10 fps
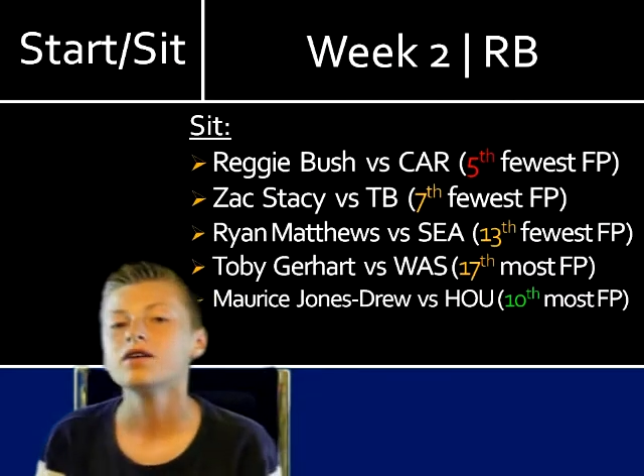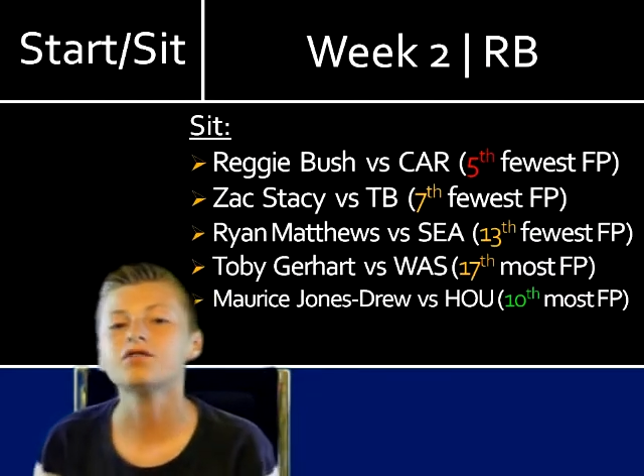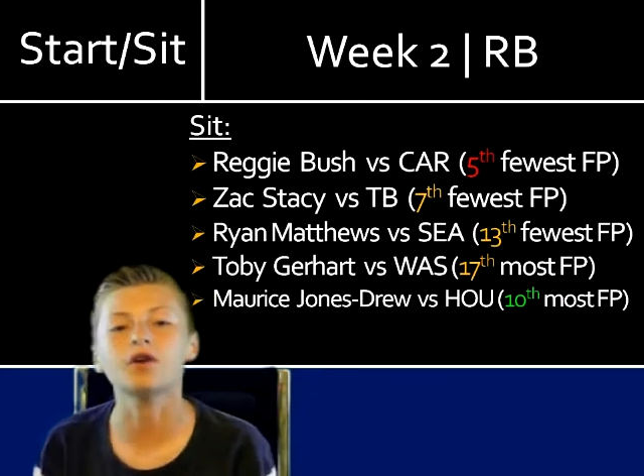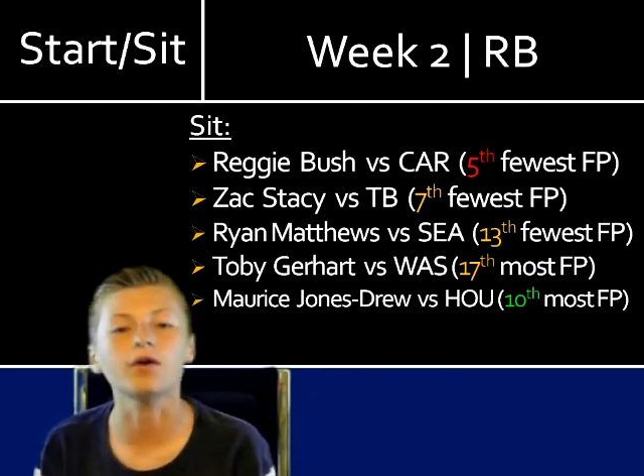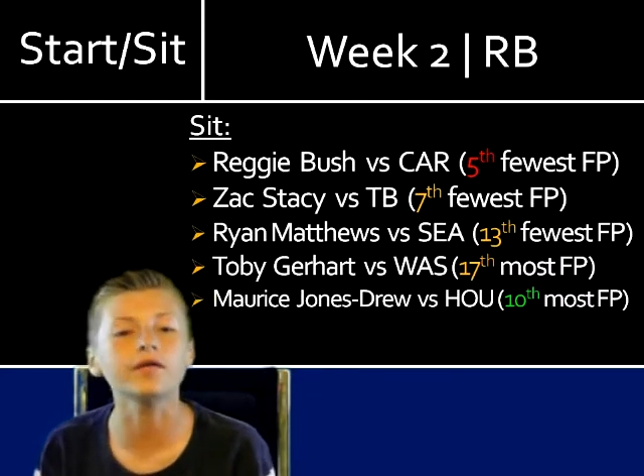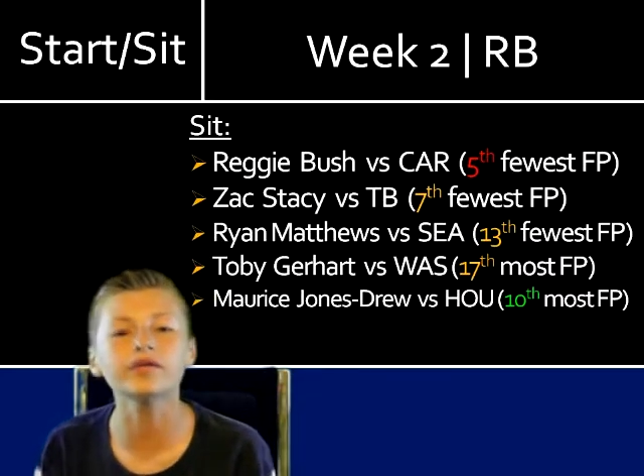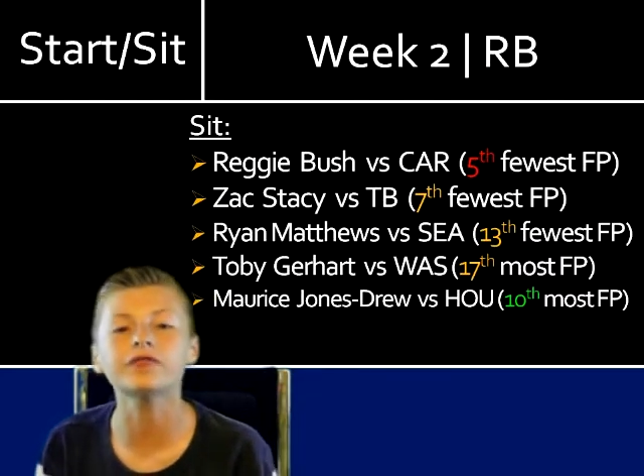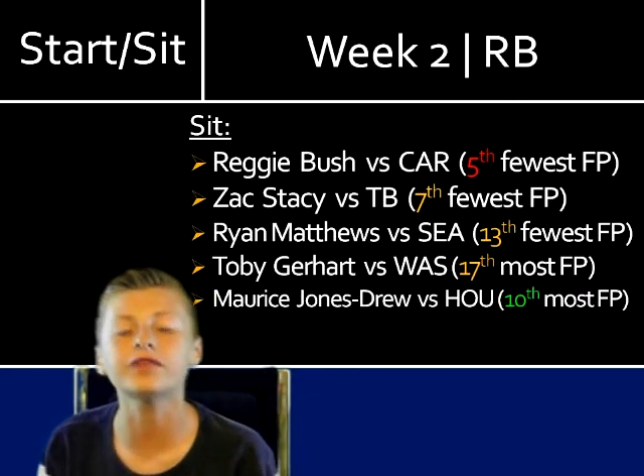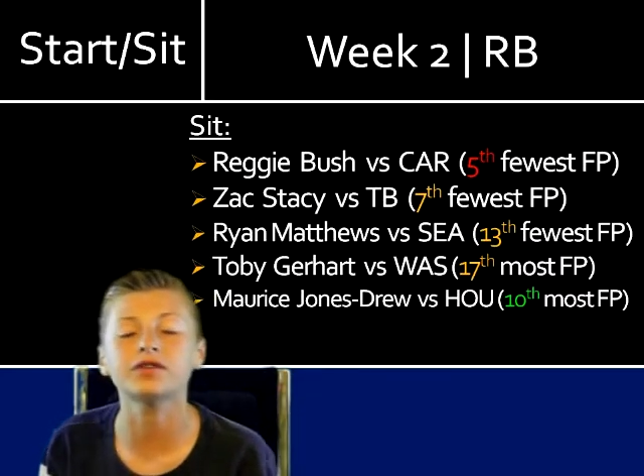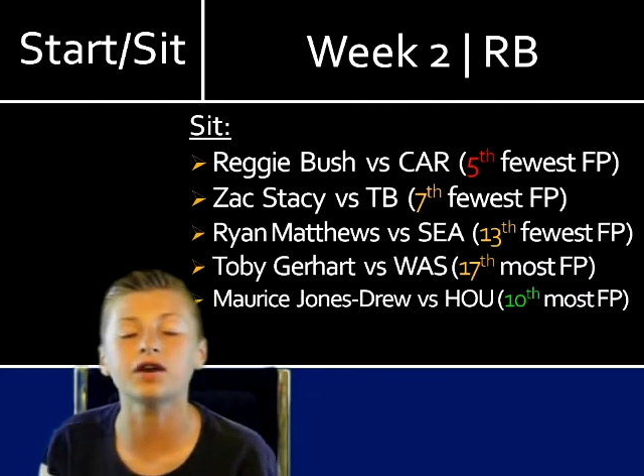So even
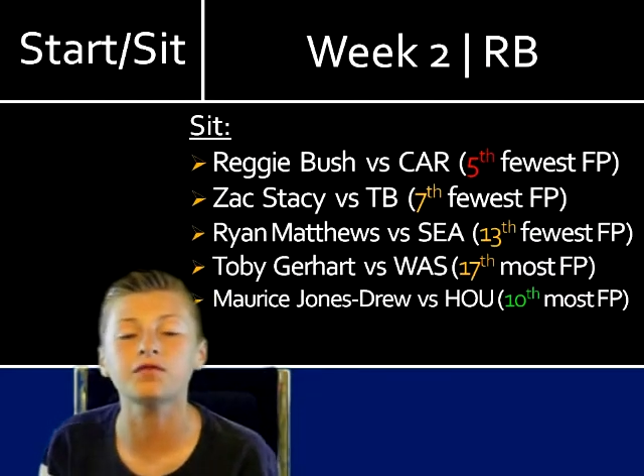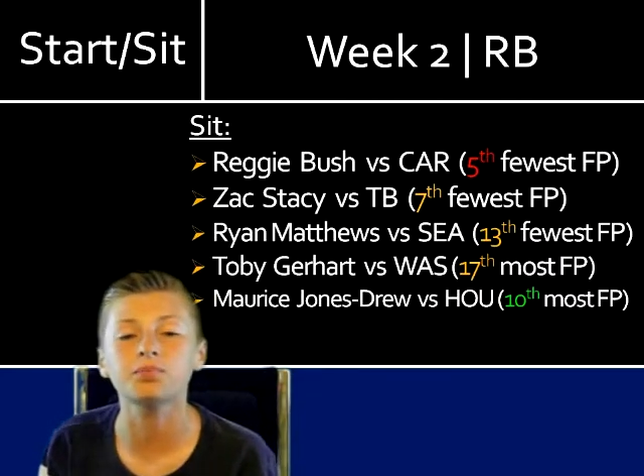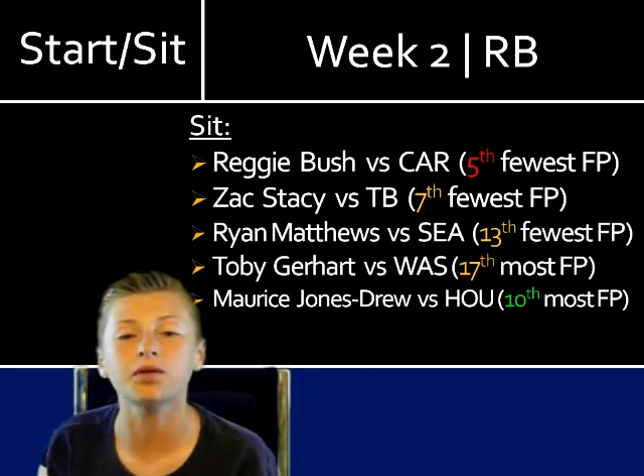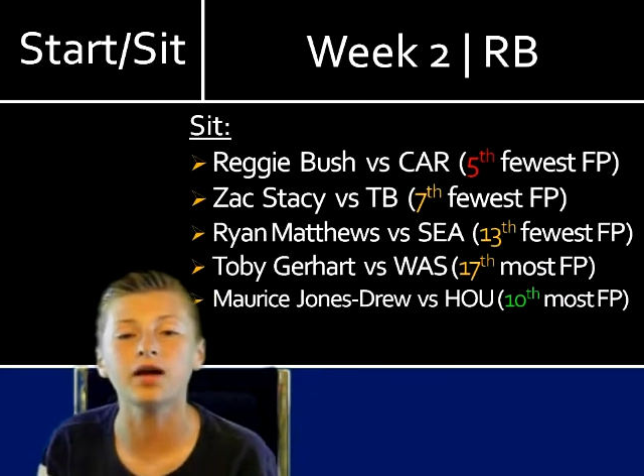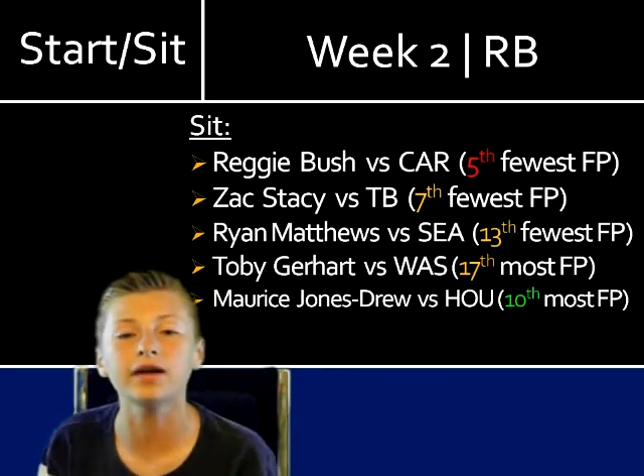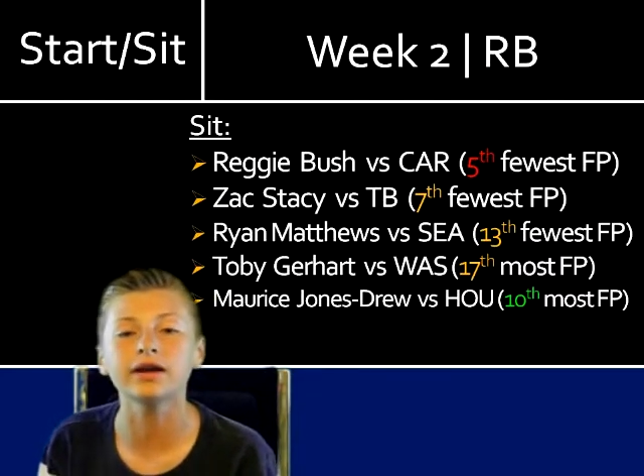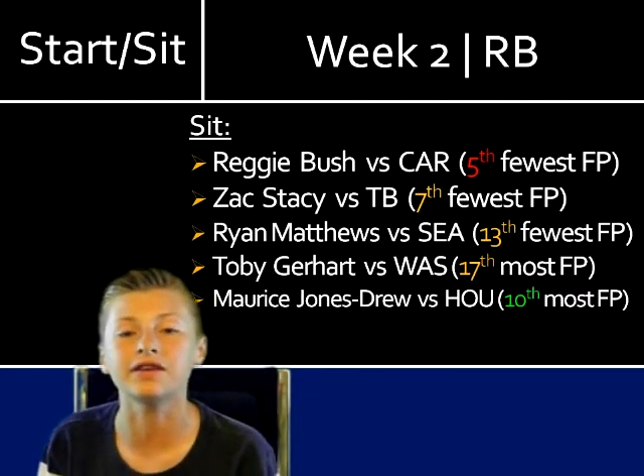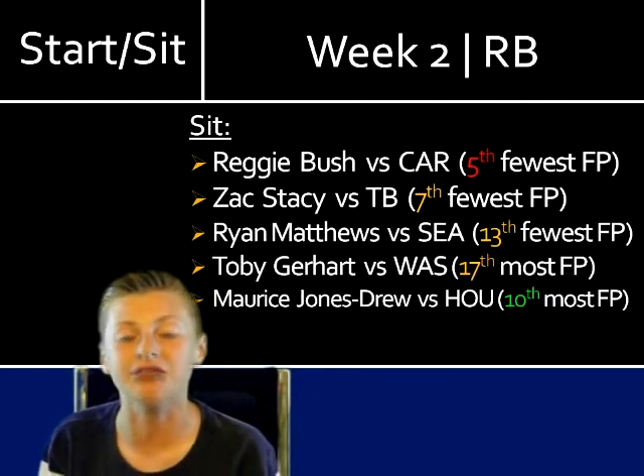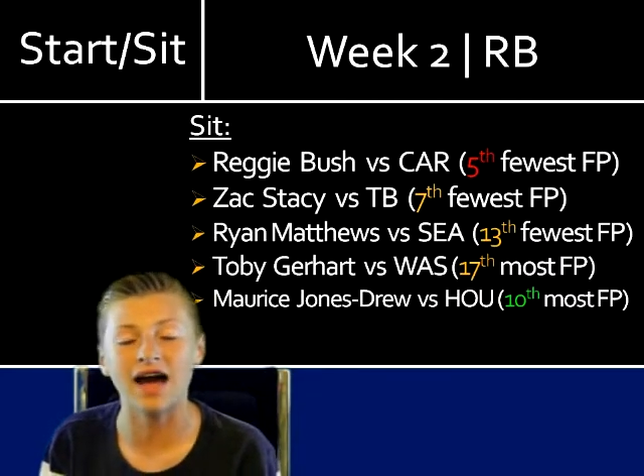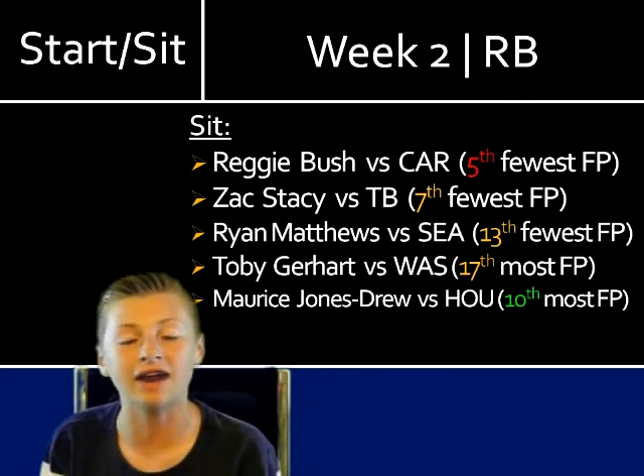if he does play and
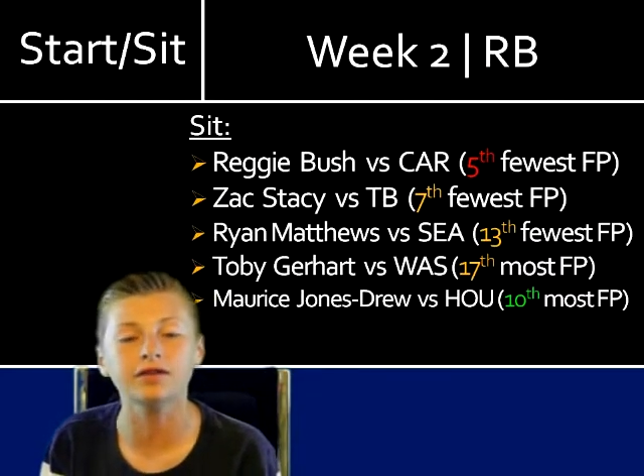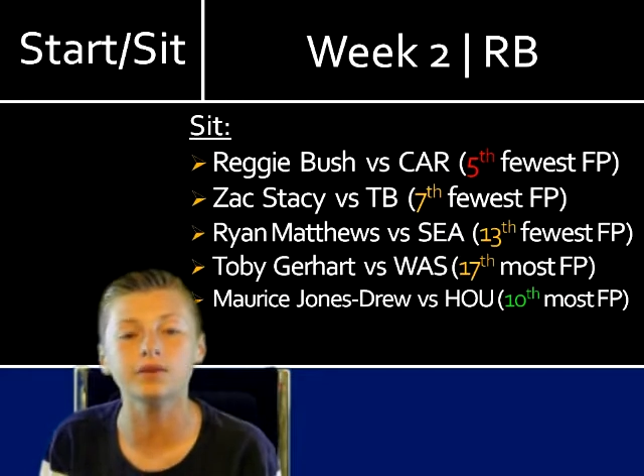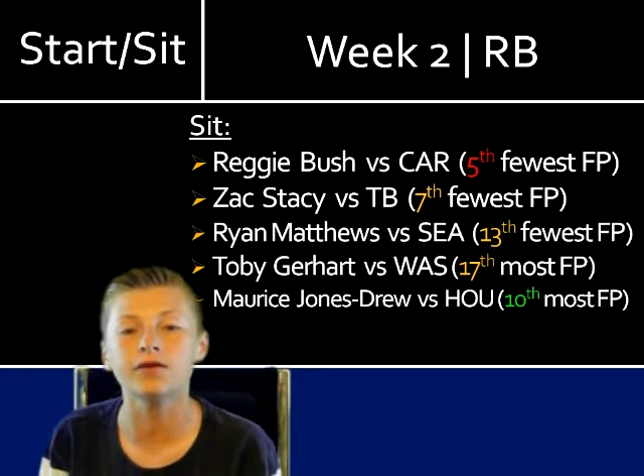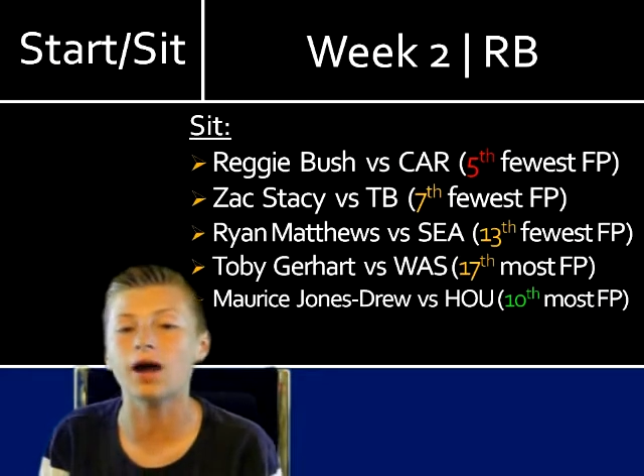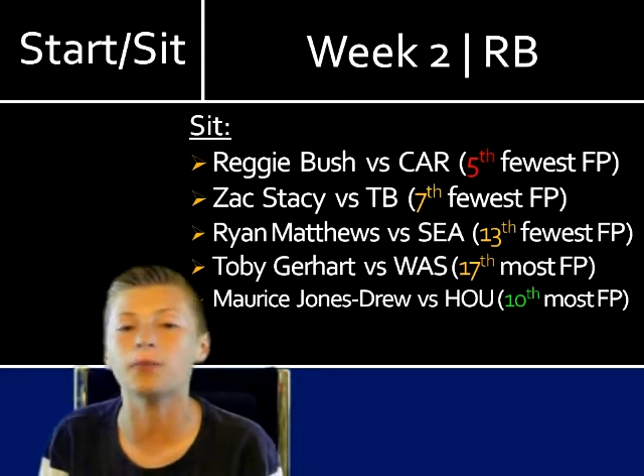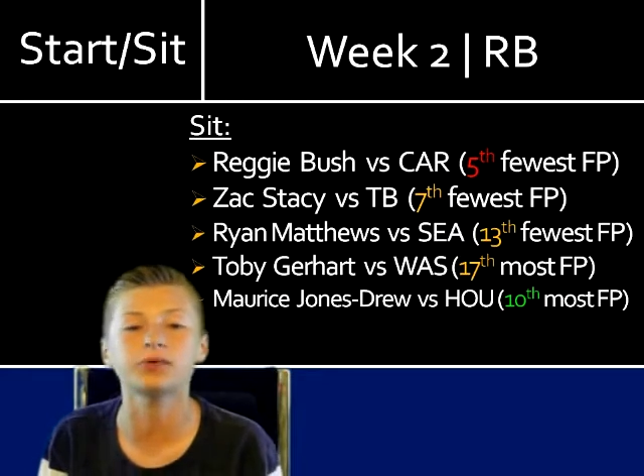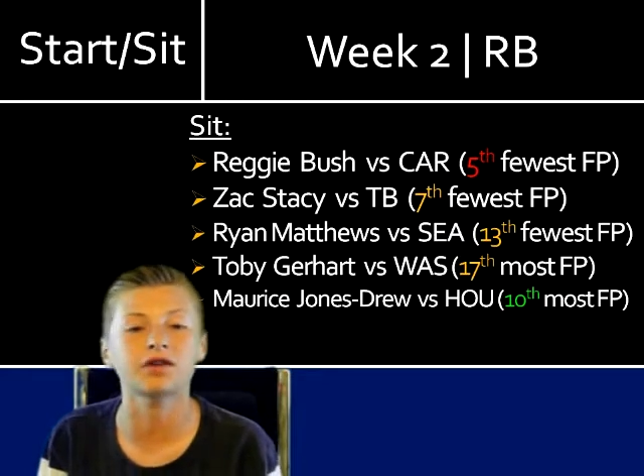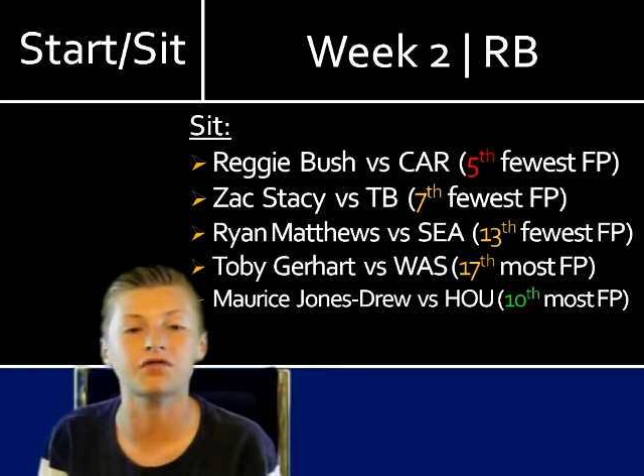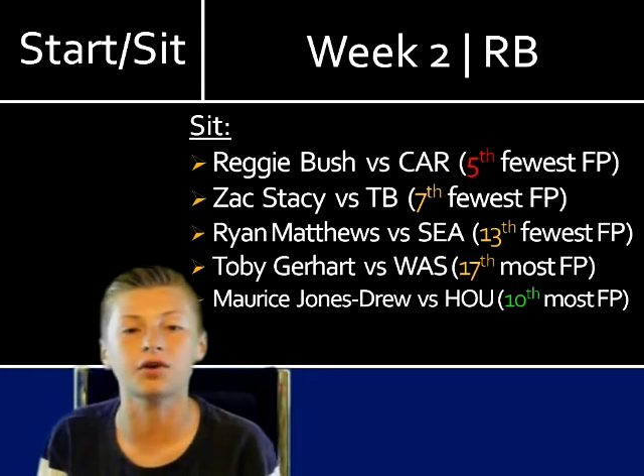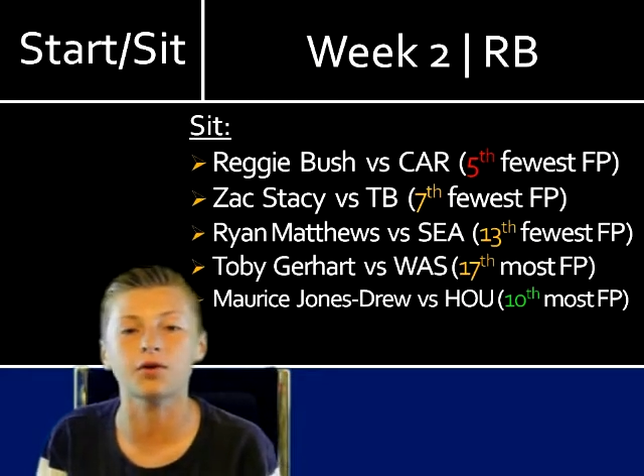he's active, I would
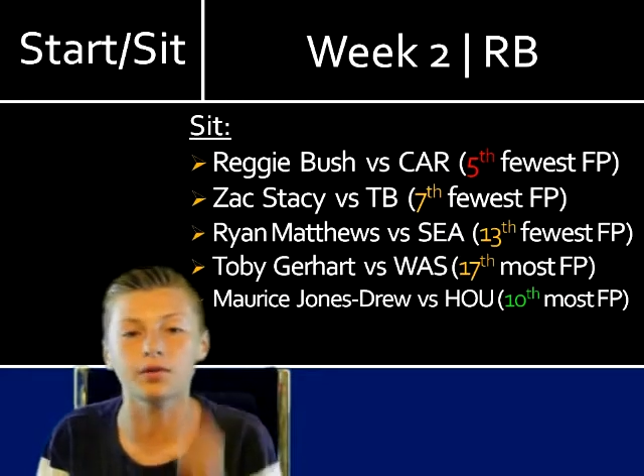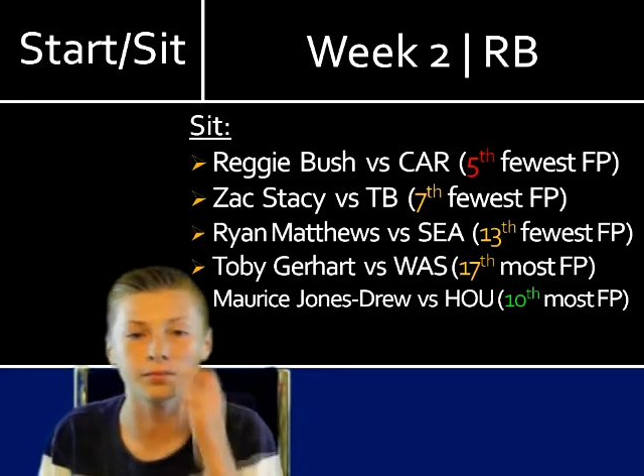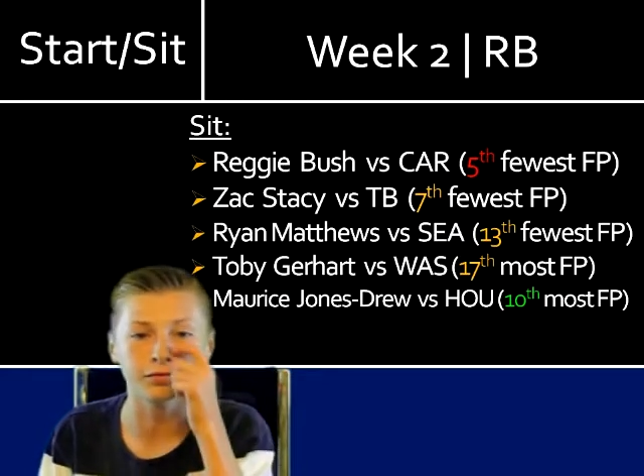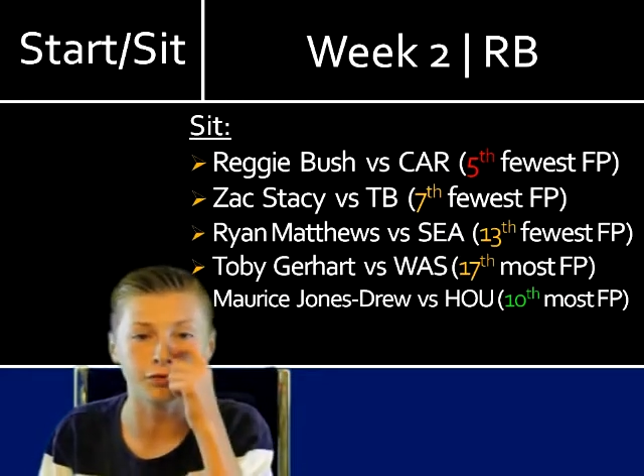not start him.